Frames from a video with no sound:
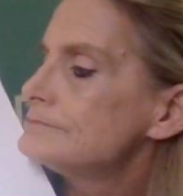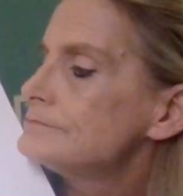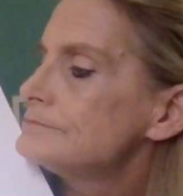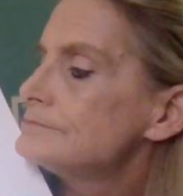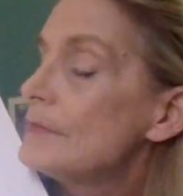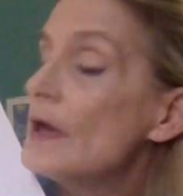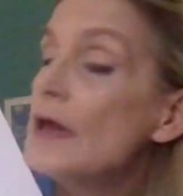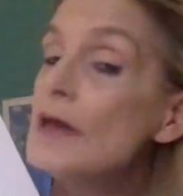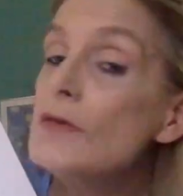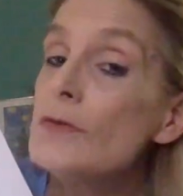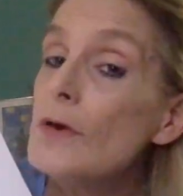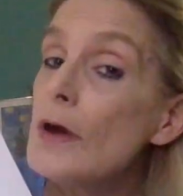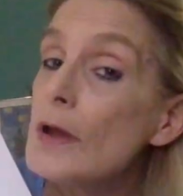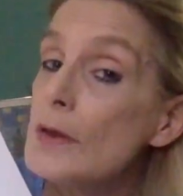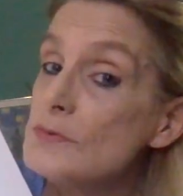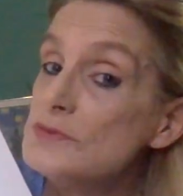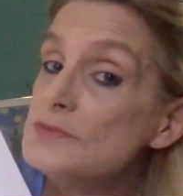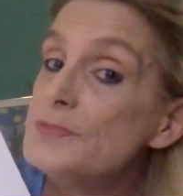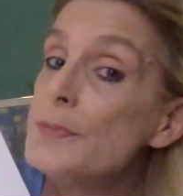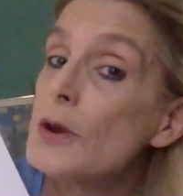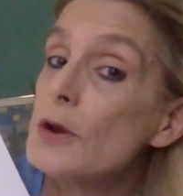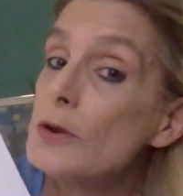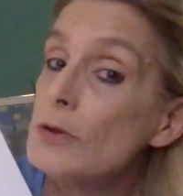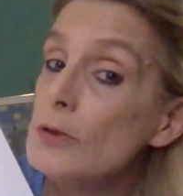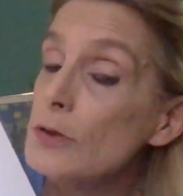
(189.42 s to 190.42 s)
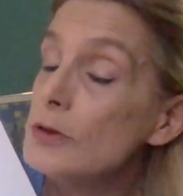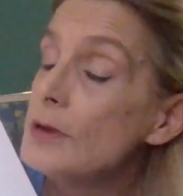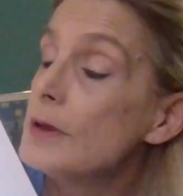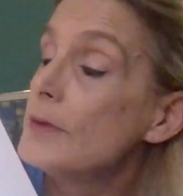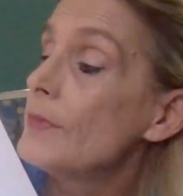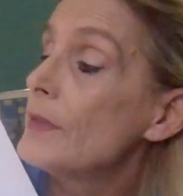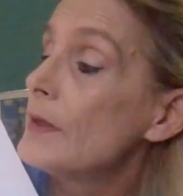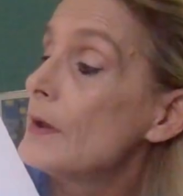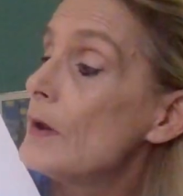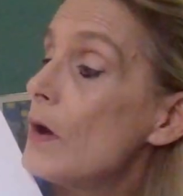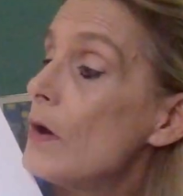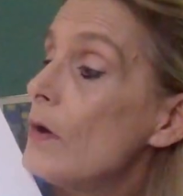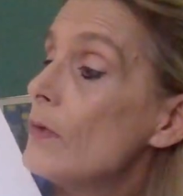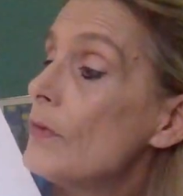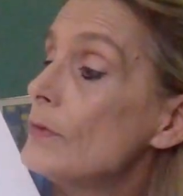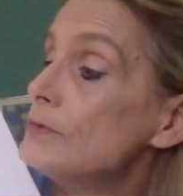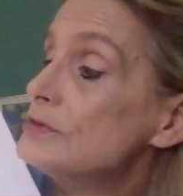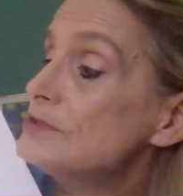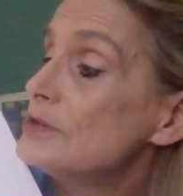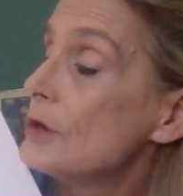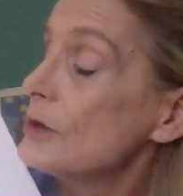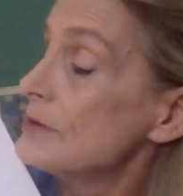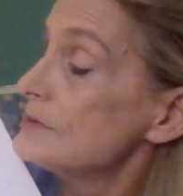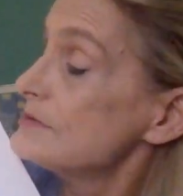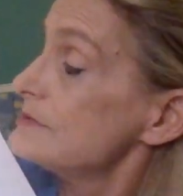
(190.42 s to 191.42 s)
He thought he was better looking than all those
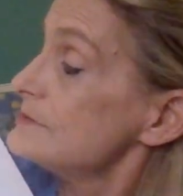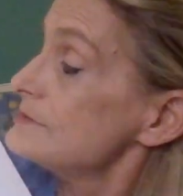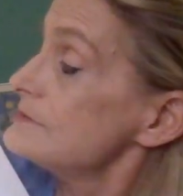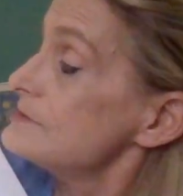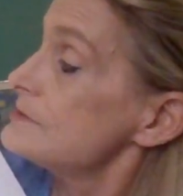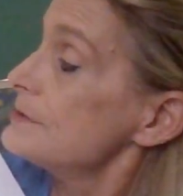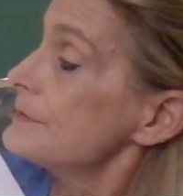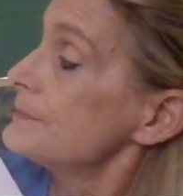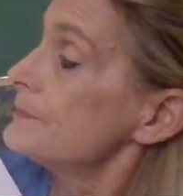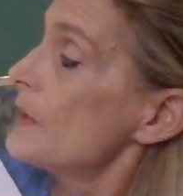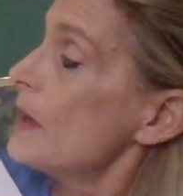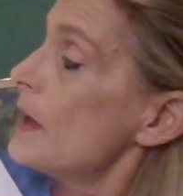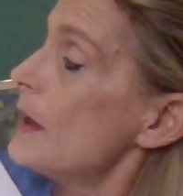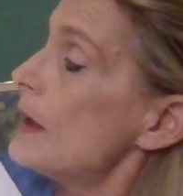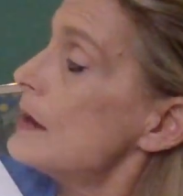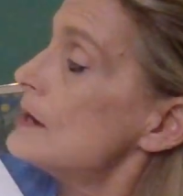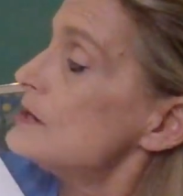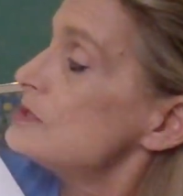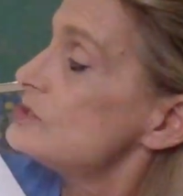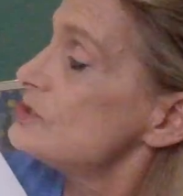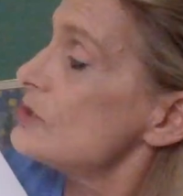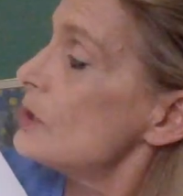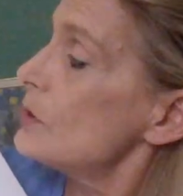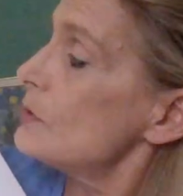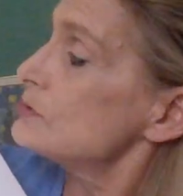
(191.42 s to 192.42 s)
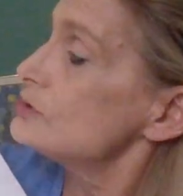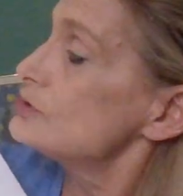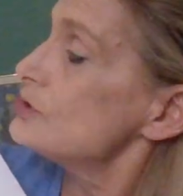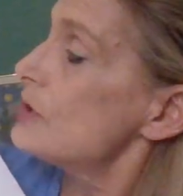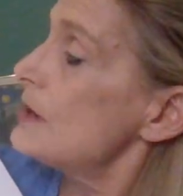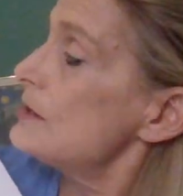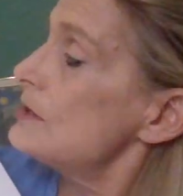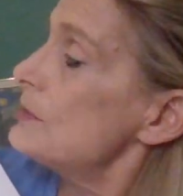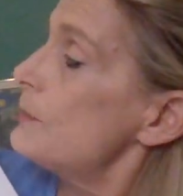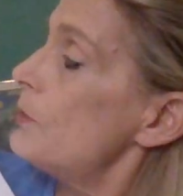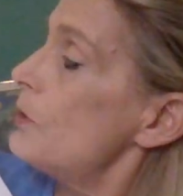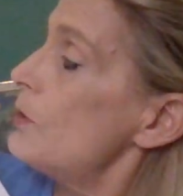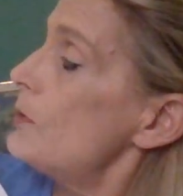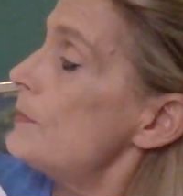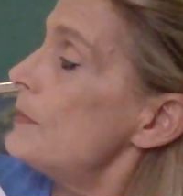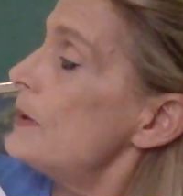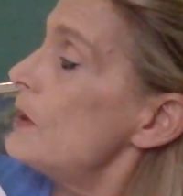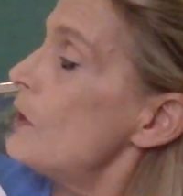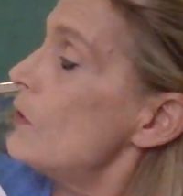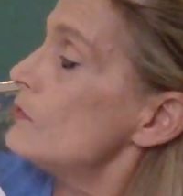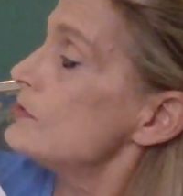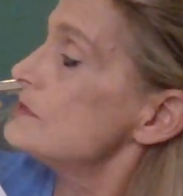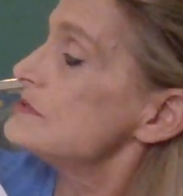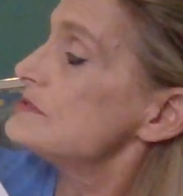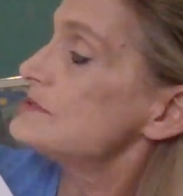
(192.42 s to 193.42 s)
cousins. Cheryl tried to put me
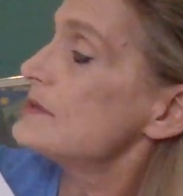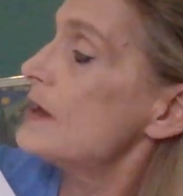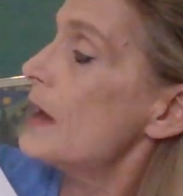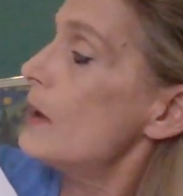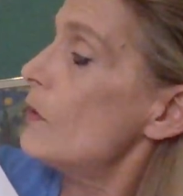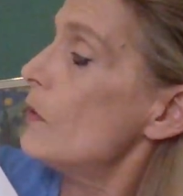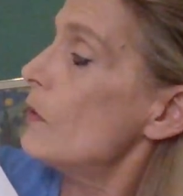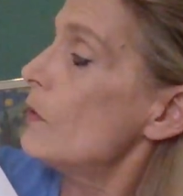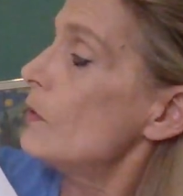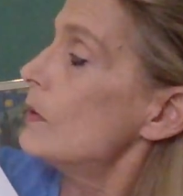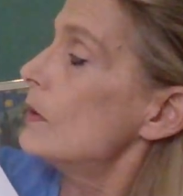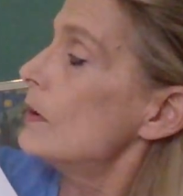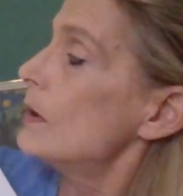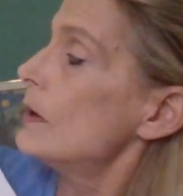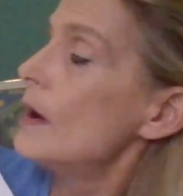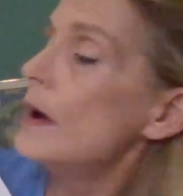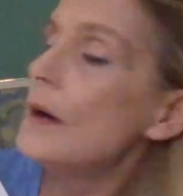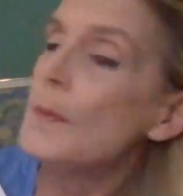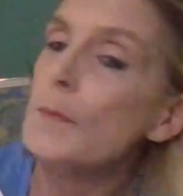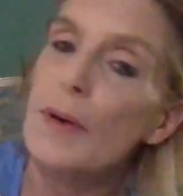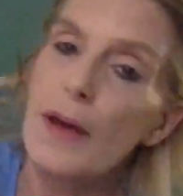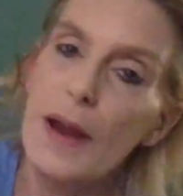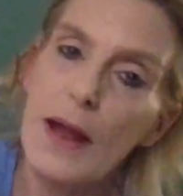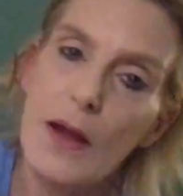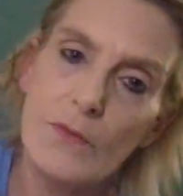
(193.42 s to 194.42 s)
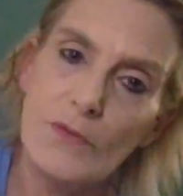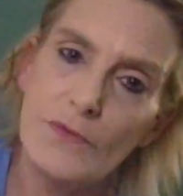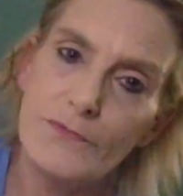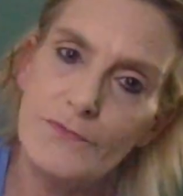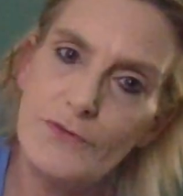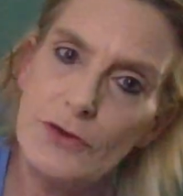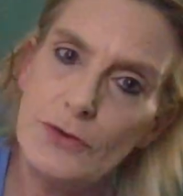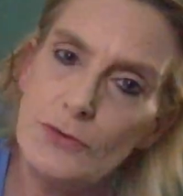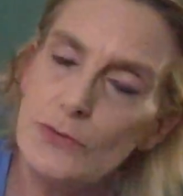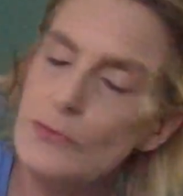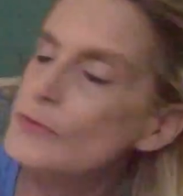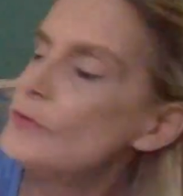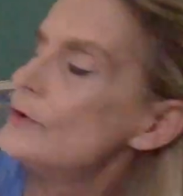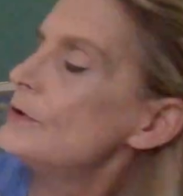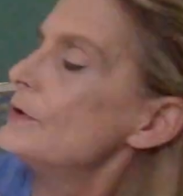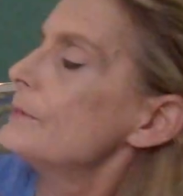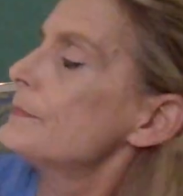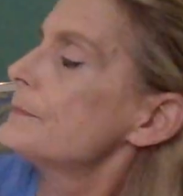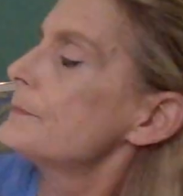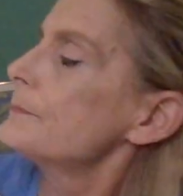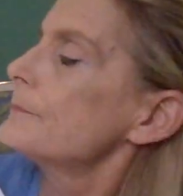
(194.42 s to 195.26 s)
on the scale, but I refused.